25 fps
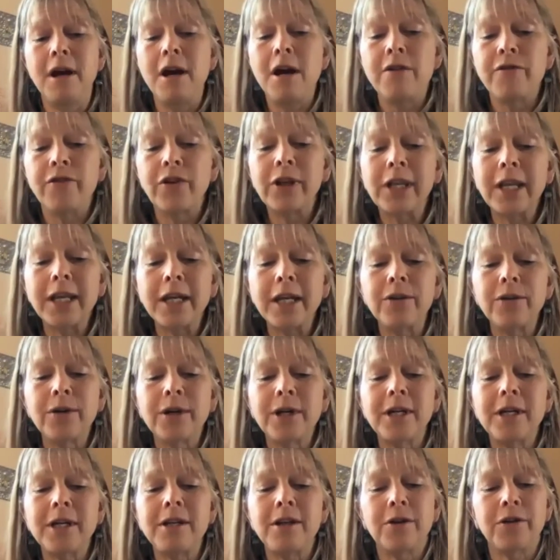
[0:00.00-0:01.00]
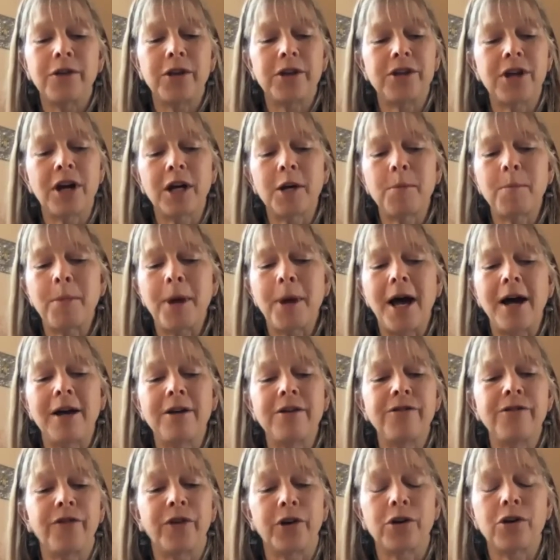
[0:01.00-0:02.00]
for lingering near the duck
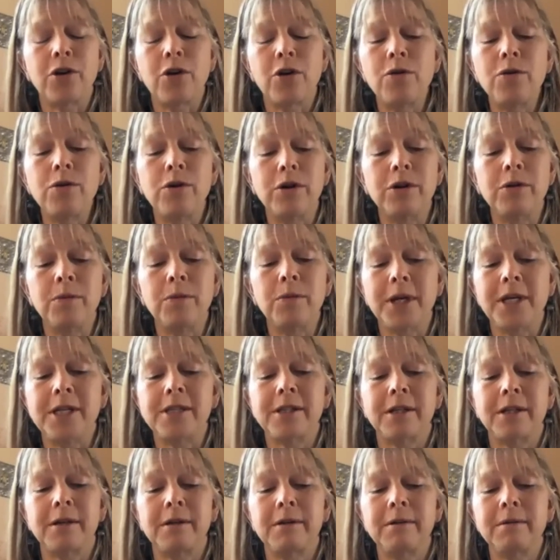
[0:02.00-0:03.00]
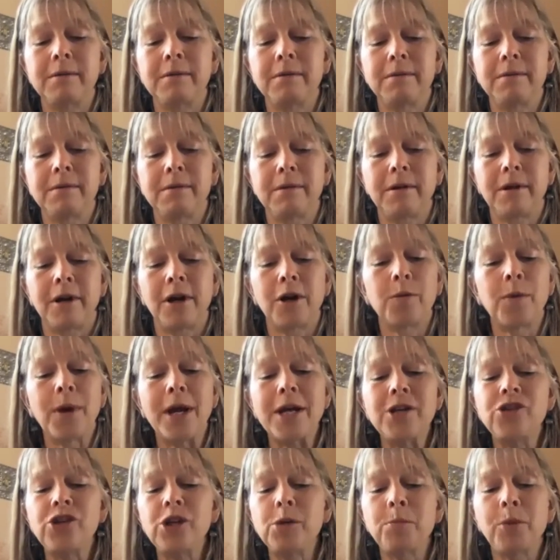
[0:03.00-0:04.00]
pond for no good reason,
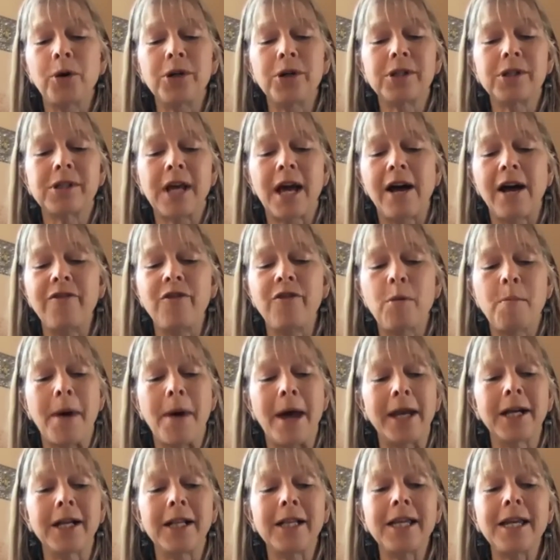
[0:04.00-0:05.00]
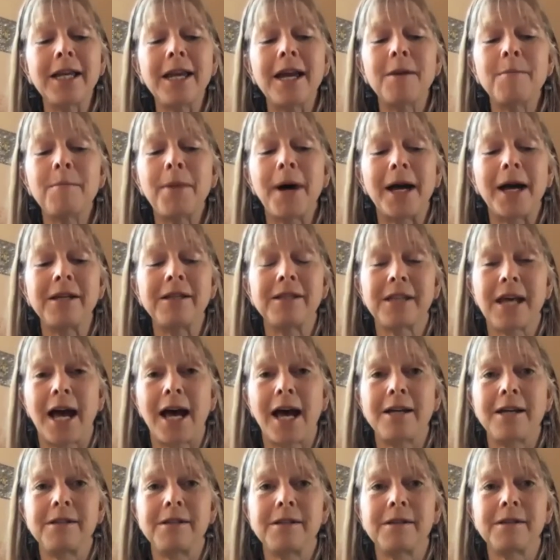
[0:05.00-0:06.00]
arranging books alphabetically and by
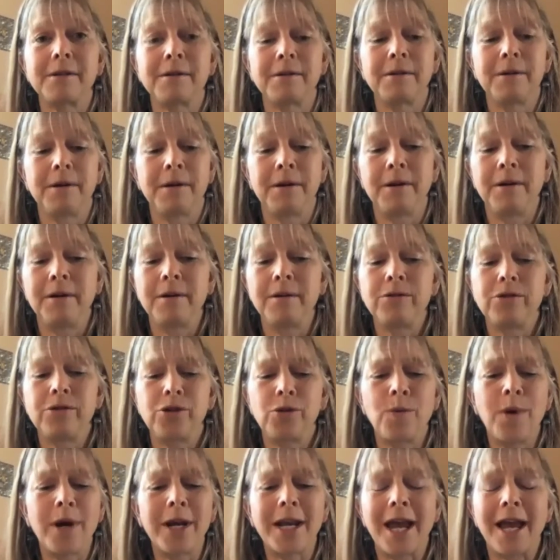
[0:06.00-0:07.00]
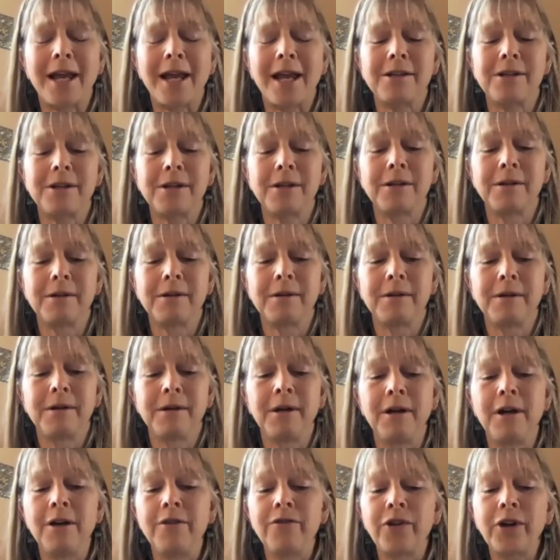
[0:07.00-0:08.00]
size. To what end?
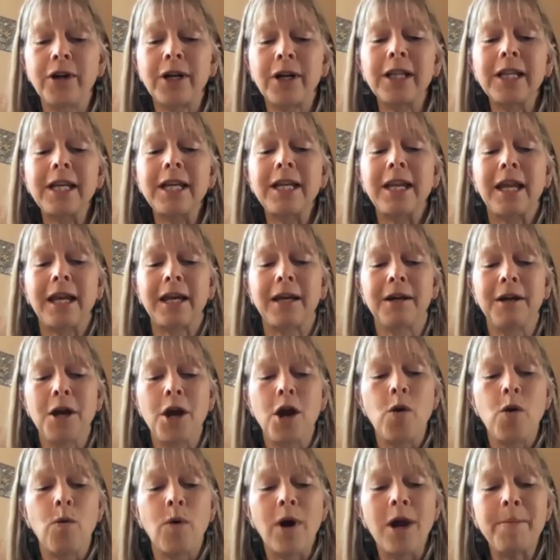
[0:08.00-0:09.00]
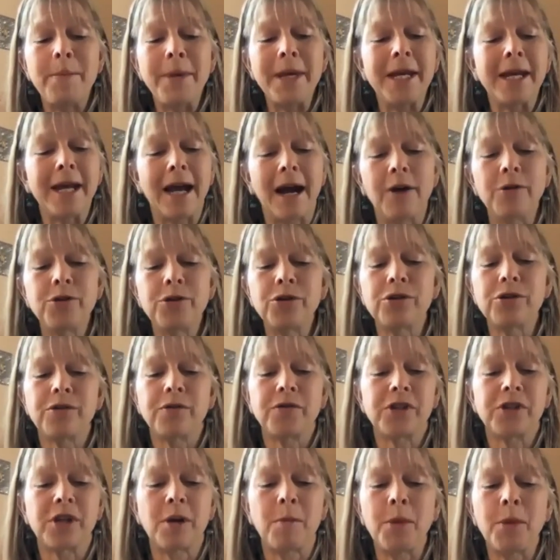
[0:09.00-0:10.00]
For cleaning, wiping counters of
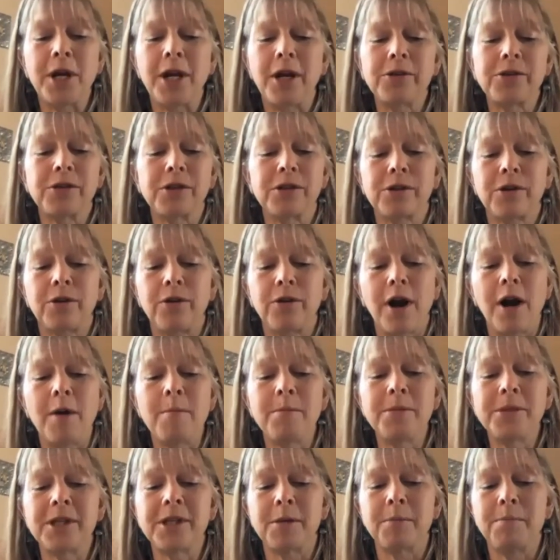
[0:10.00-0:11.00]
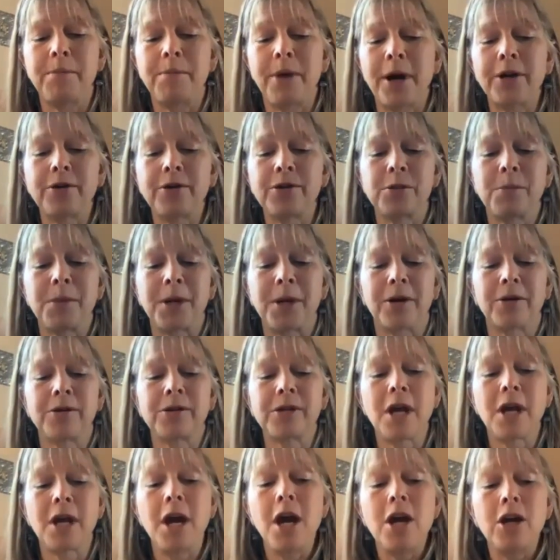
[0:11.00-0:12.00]
someone else's crumbs and butter smears,
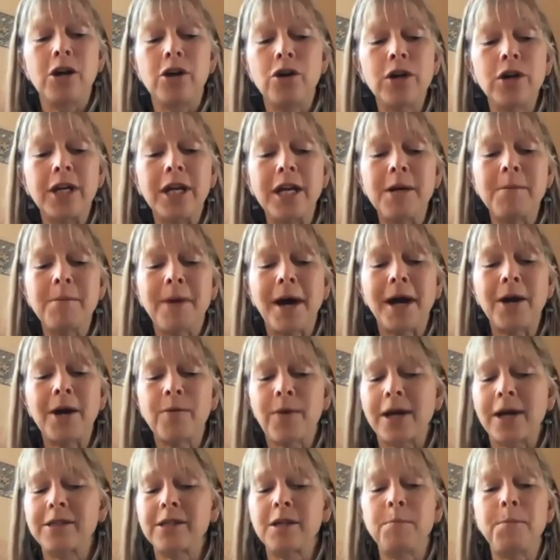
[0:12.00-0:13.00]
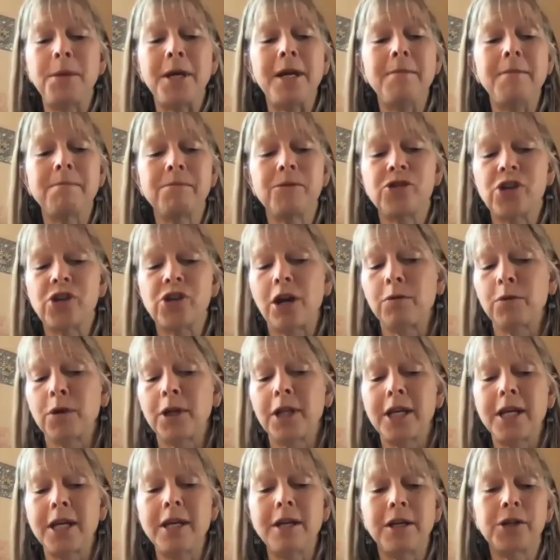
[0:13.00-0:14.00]
cooking by recipe,
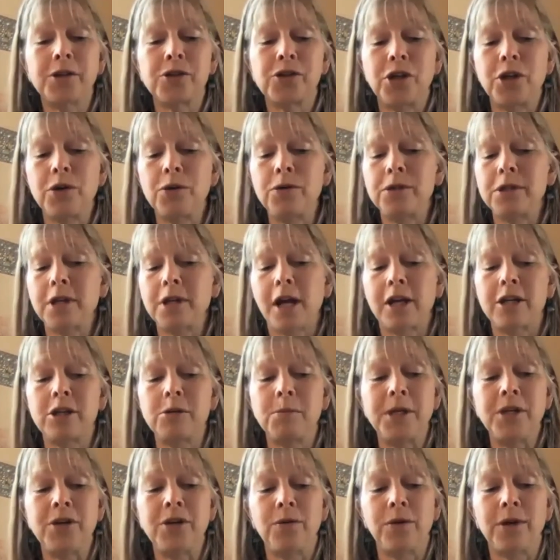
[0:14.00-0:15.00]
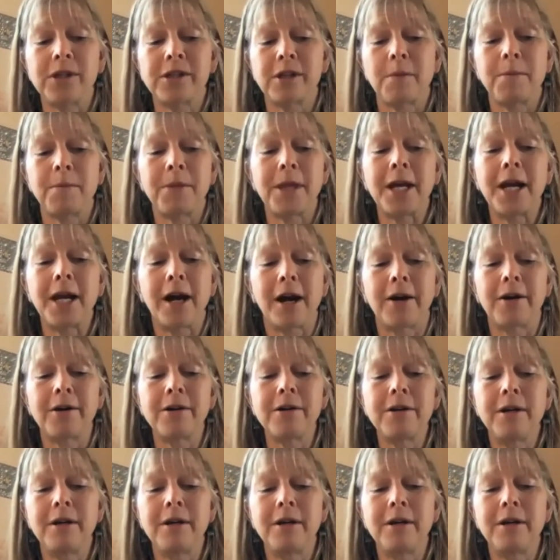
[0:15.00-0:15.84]
generally an excuse not to be doing something hard.